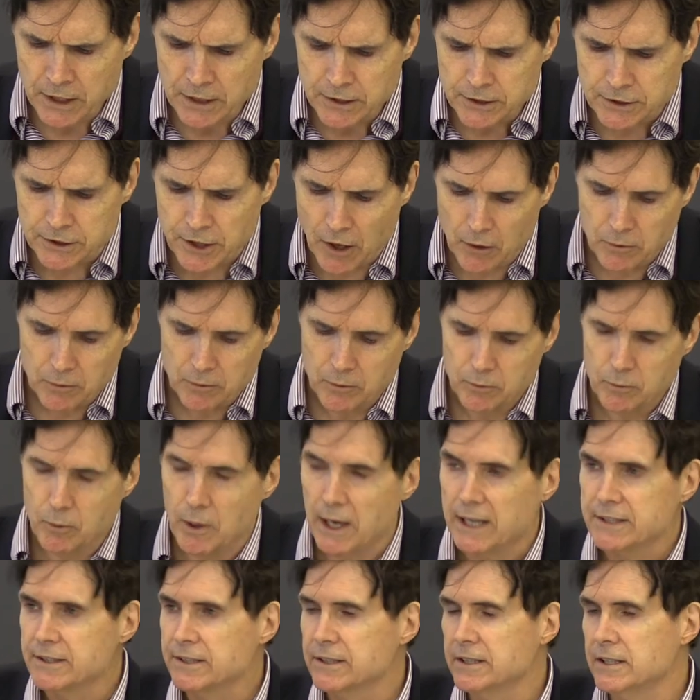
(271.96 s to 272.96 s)
So
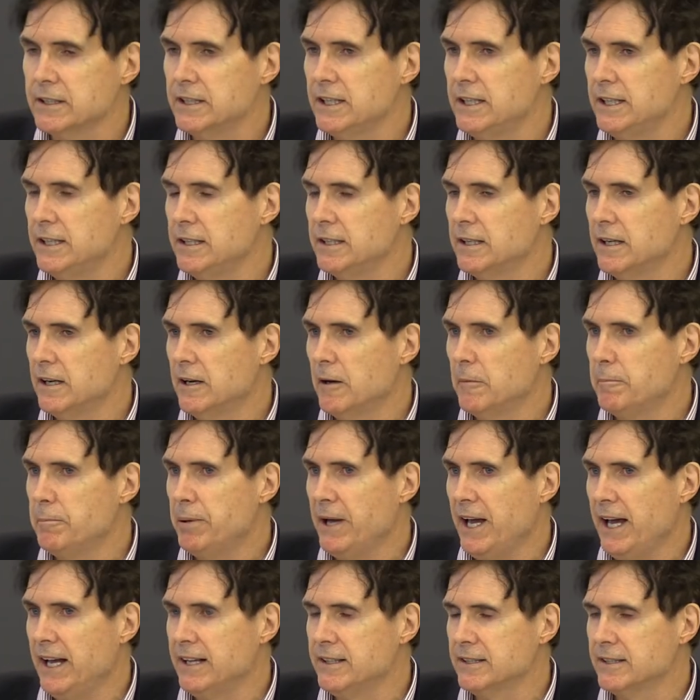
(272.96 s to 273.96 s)
Wesley
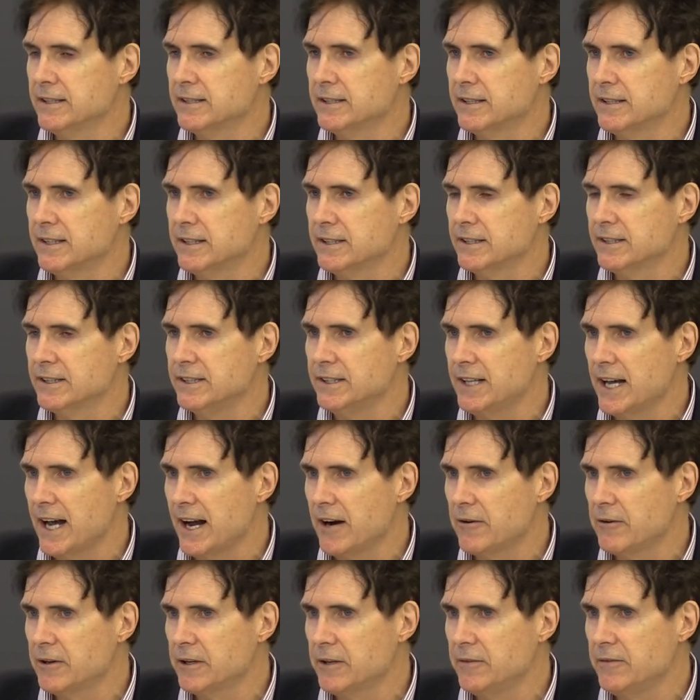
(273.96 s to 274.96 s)
appends this
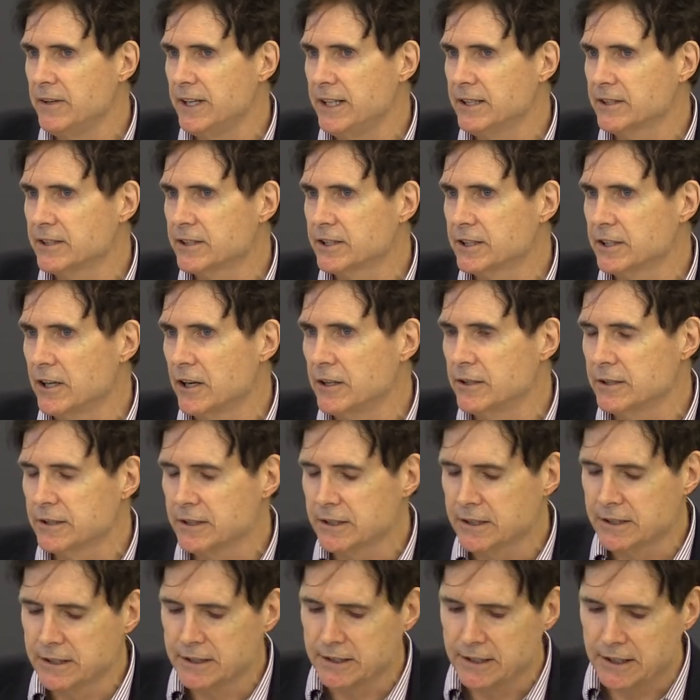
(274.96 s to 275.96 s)
narrative
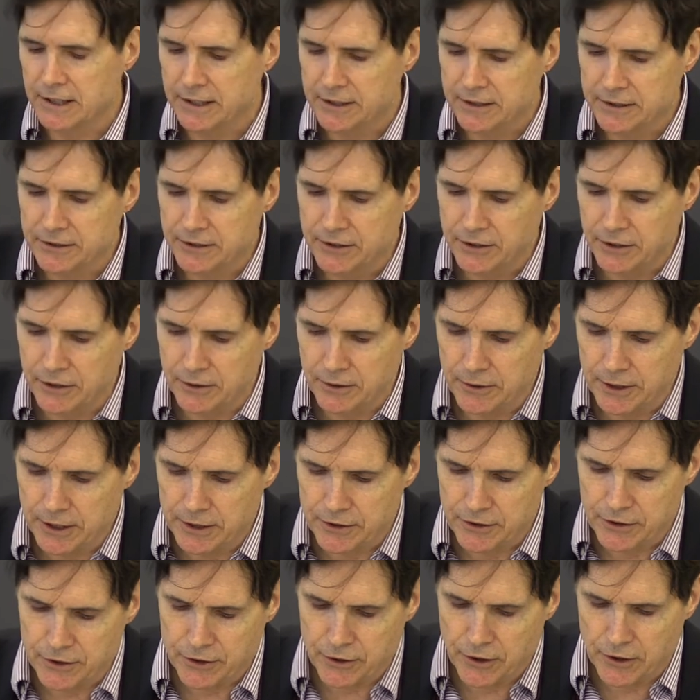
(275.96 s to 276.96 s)
insert uh, to
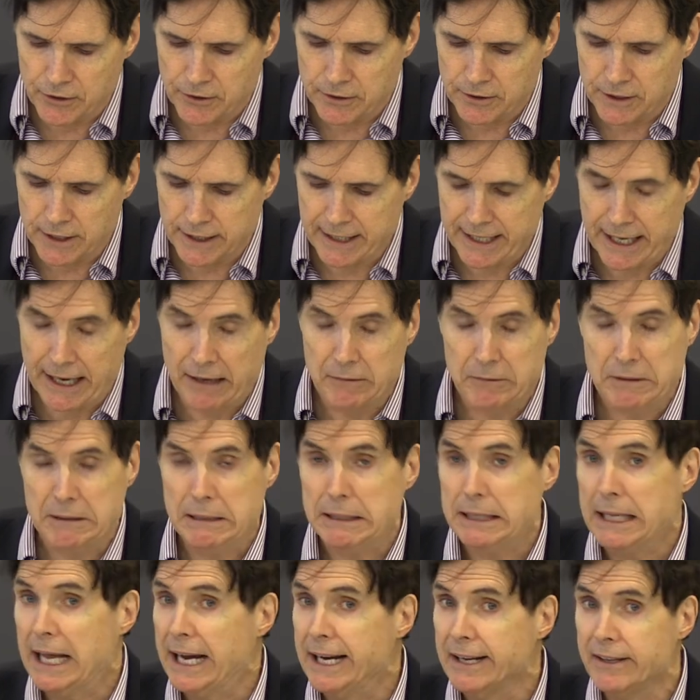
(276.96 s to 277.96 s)
his journal account,
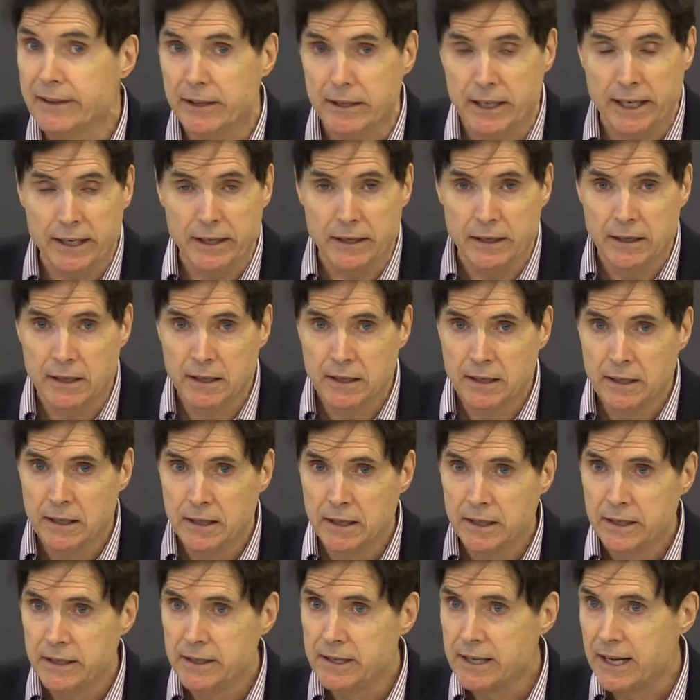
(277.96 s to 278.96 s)
lengthy,
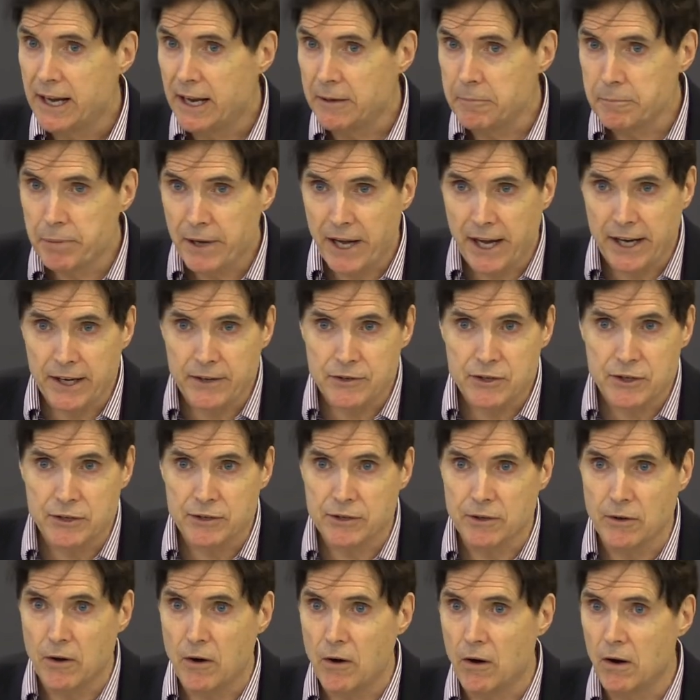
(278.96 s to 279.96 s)
10
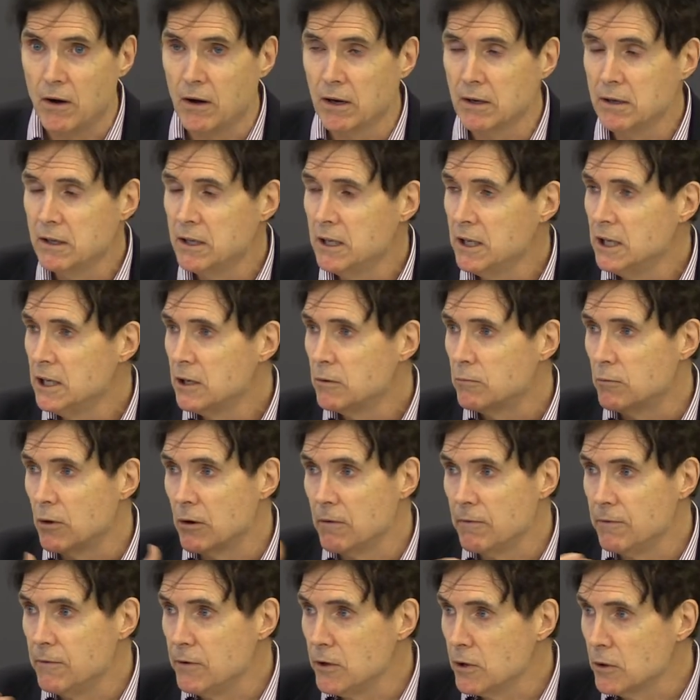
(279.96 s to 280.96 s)
pages long,
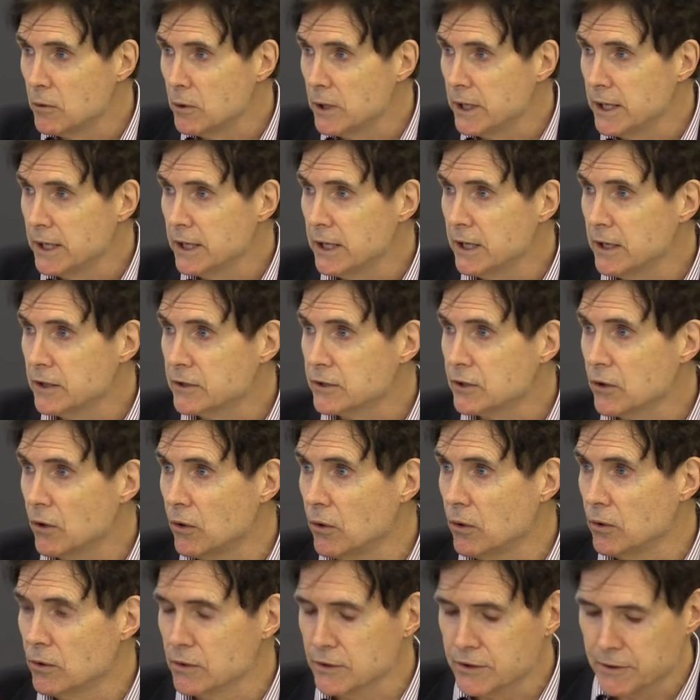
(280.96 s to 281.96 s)
reviewing his
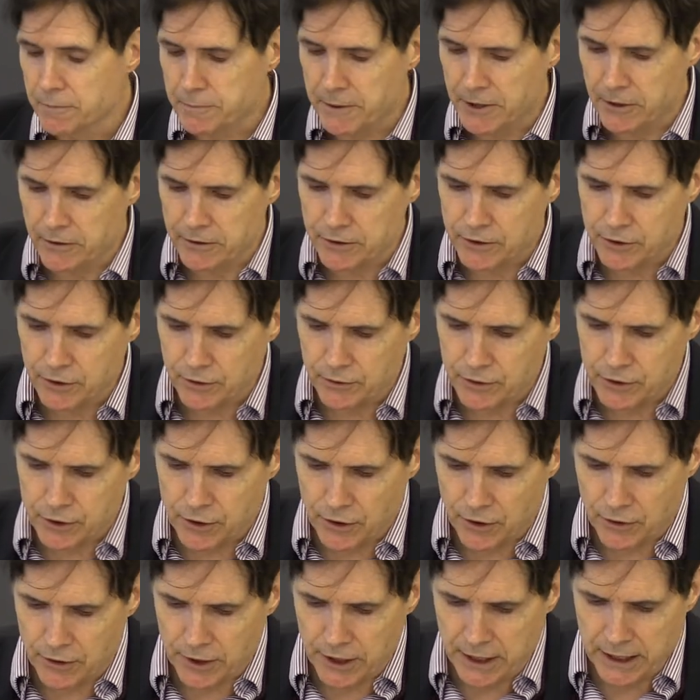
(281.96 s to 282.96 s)
whole spiritual
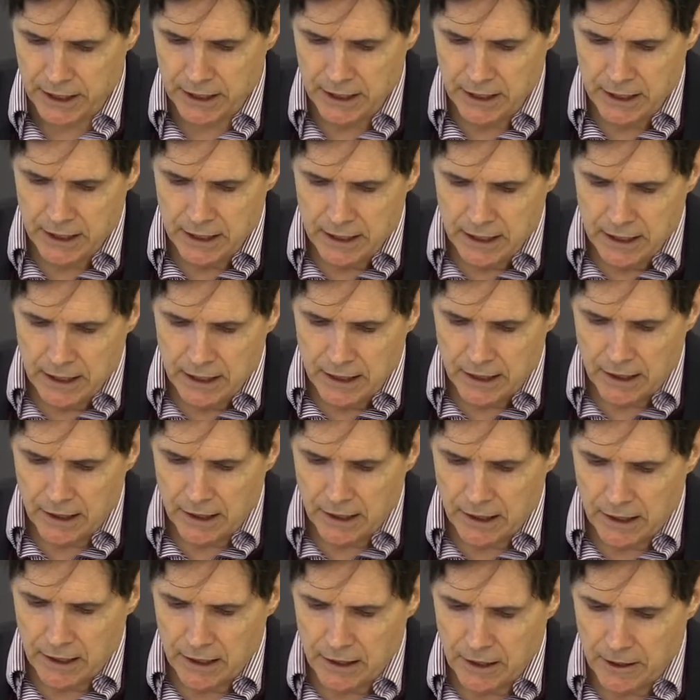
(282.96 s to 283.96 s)
journey
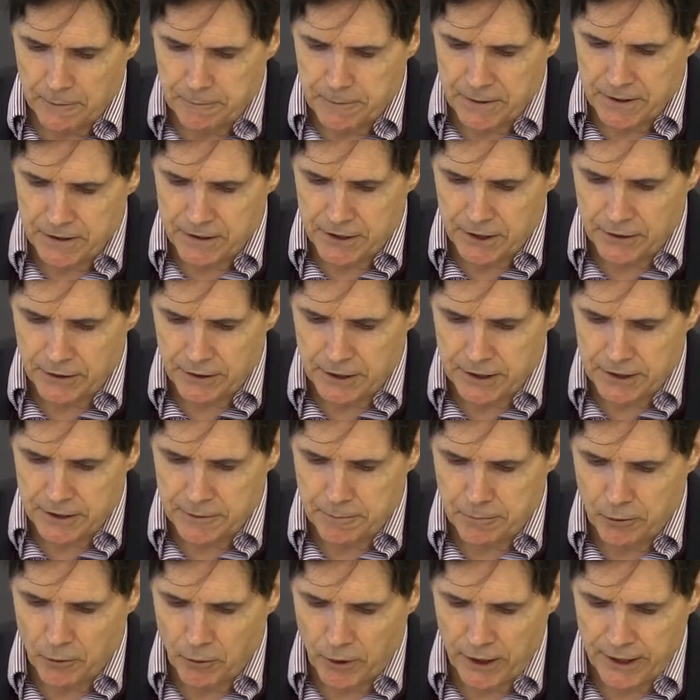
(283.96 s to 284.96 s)
uh, up until this
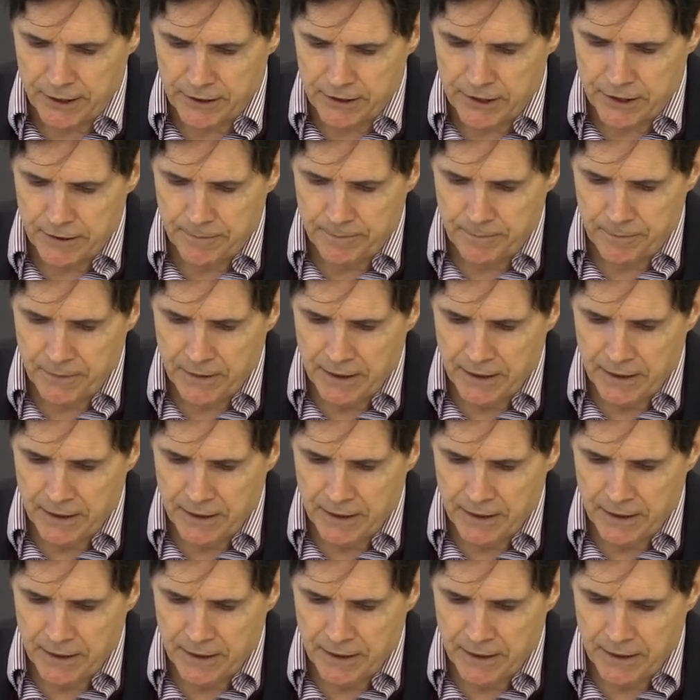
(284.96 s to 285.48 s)
point.